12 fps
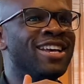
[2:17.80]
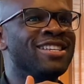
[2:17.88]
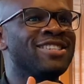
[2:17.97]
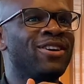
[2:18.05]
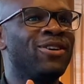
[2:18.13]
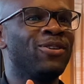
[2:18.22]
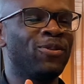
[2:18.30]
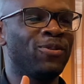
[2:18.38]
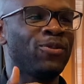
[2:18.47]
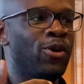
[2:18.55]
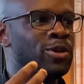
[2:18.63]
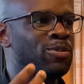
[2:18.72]
So
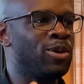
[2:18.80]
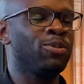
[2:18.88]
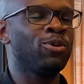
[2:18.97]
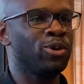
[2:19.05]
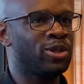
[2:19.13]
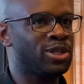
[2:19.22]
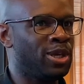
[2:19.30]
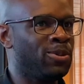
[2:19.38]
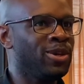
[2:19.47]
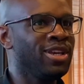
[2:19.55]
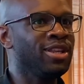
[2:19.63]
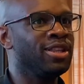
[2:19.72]
first people would see
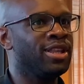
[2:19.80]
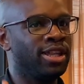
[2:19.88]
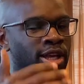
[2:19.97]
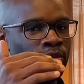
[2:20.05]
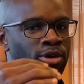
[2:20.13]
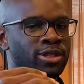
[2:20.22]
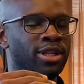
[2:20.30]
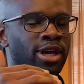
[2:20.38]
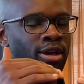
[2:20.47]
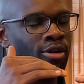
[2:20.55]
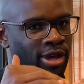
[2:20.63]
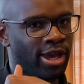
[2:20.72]
me, then there was
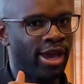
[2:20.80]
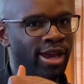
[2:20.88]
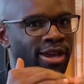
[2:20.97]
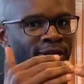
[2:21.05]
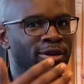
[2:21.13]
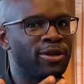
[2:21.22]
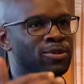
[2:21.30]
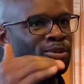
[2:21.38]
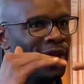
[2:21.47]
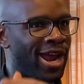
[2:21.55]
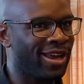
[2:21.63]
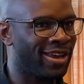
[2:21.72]
like, okay, he's
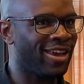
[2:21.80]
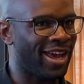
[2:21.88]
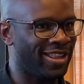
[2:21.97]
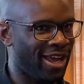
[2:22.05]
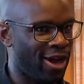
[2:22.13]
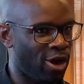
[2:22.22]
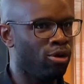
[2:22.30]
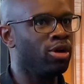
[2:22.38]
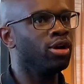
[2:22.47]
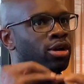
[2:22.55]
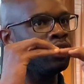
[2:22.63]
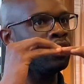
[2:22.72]
black, and now
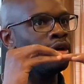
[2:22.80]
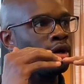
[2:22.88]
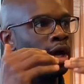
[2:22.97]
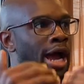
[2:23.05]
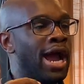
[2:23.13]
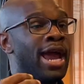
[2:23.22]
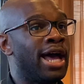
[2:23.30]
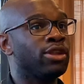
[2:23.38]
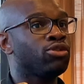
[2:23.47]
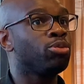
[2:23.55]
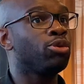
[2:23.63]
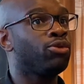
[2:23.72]
I had
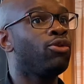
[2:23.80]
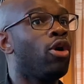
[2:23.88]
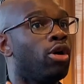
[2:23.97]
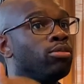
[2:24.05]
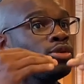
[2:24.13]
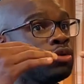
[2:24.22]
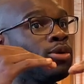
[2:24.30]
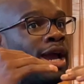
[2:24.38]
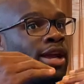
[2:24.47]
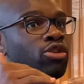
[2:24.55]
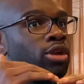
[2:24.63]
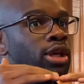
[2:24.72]
to perform to
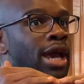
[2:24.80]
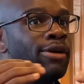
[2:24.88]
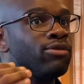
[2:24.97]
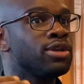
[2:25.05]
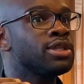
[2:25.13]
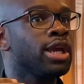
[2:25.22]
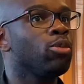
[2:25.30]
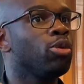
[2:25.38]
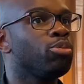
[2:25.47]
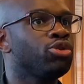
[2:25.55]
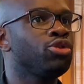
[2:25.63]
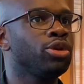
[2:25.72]
actually have the same
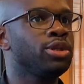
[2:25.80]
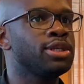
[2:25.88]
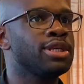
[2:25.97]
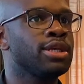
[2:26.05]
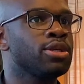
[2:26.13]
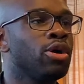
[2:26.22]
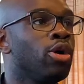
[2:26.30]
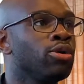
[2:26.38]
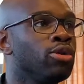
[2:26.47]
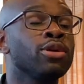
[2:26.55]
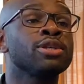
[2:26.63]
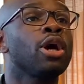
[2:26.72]
opportunities as all
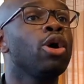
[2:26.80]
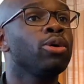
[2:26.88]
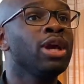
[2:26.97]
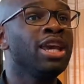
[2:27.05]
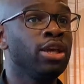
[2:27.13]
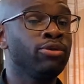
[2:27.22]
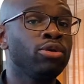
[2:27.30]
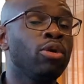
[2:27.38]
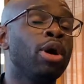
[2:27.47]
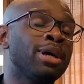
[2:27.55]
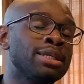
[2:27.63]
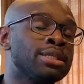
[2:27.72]
the others. Oh, even though I
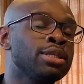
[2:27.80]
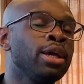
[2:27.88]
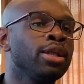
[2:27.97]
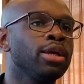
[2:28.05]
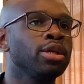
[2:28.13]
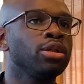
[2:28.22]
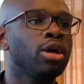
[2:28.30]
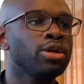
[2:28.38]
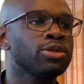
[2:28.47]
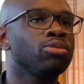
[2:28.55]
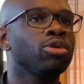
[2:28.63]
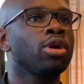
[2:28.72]
must say that in
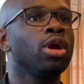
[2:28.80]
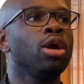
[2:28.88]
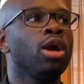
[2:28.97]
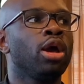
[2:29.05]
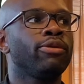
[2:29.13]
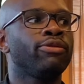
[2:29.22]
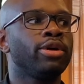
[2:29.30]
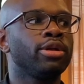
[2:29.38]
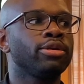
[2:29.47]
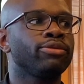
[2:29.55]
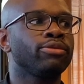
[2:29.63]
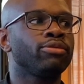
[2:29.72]
Luxembourg, I
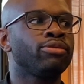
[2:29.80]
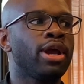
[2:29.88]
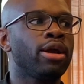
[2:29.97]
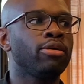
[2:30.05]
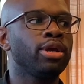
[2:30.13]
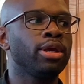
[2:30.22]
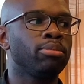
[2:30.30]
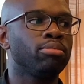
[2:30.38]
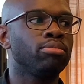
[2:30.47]
felt very